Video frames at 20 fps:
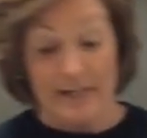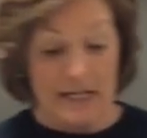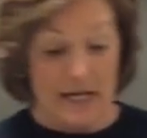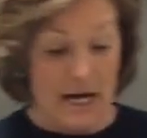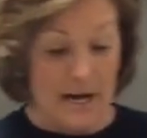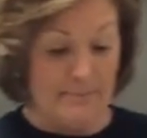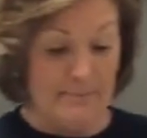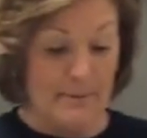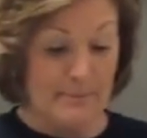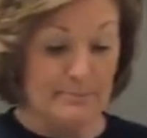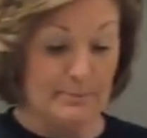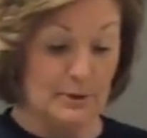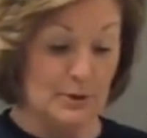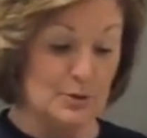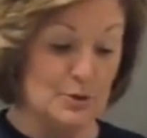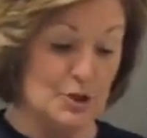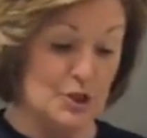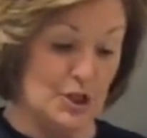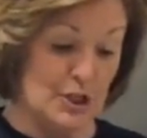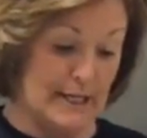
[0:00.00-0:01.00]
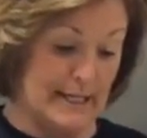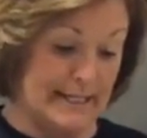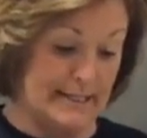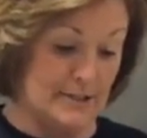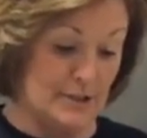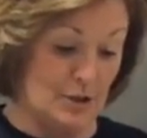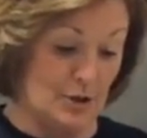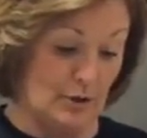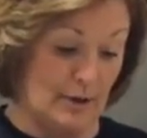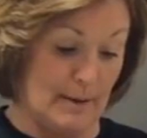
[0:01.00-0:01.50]
a cup of blue
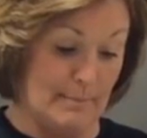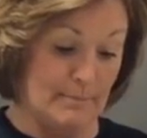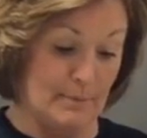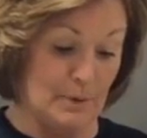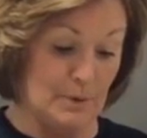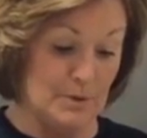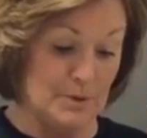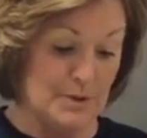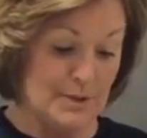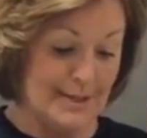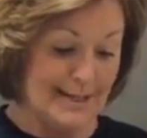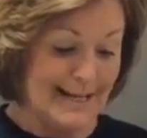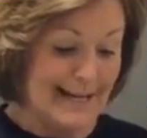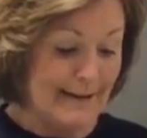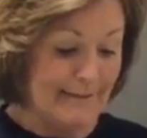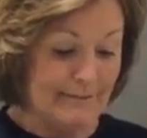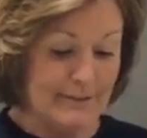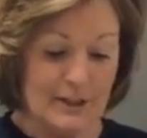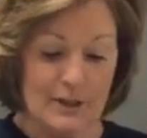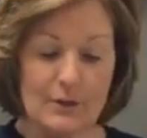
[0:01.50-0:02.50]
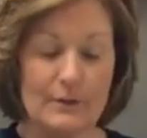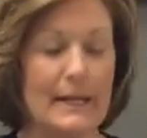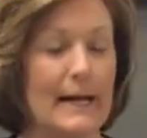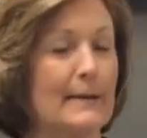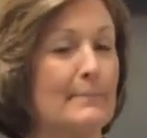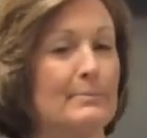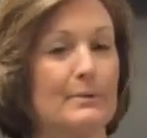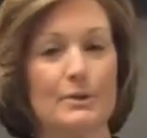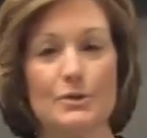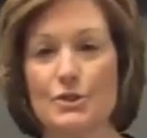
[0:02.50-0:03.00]
cheese crumbles. If you don't
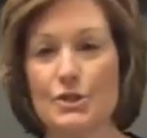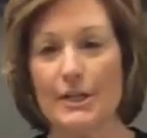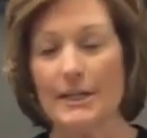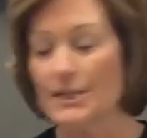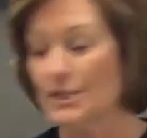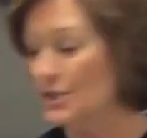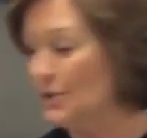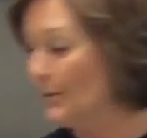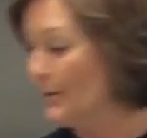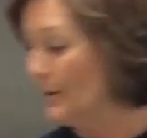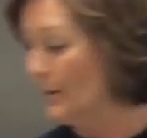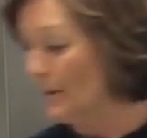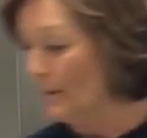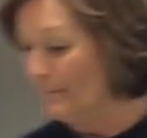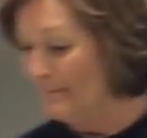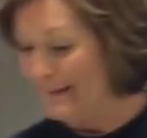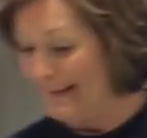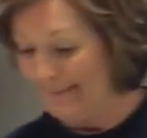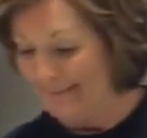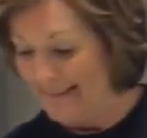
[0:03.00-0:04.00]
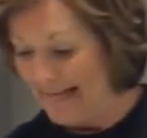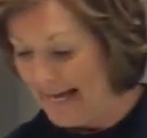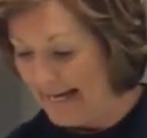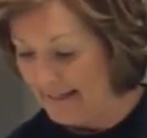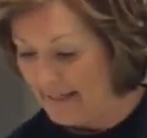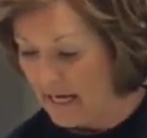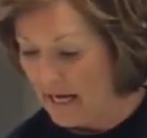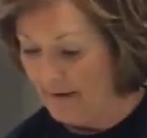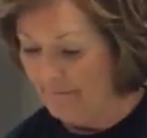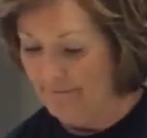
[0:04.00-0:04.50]
like blue cheese, you can omit
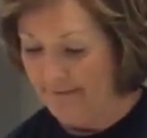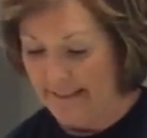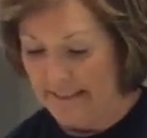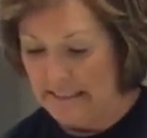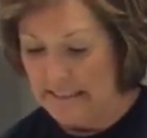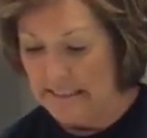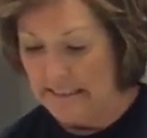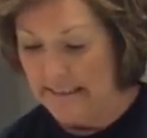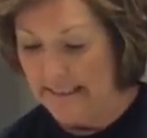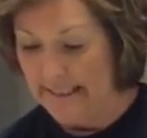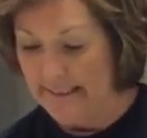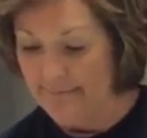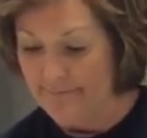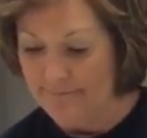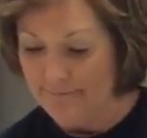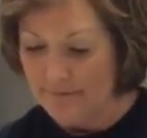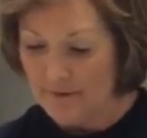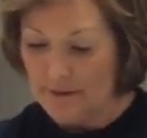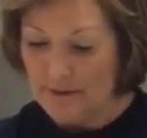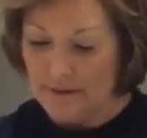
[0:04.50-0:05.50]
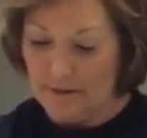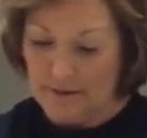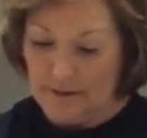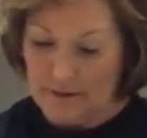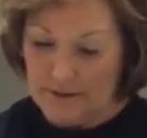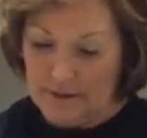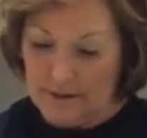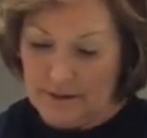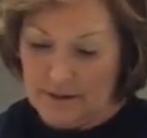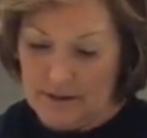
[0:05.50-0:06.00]
that, obviously.
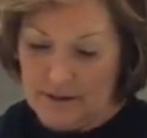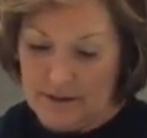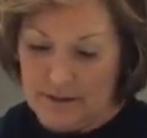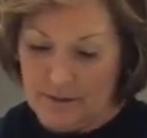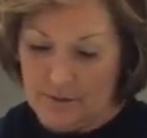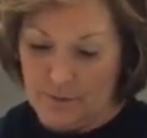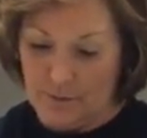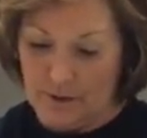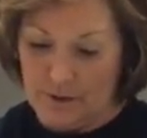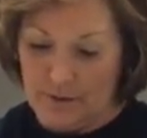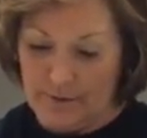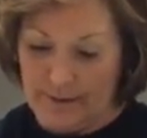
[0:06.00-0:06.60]
We're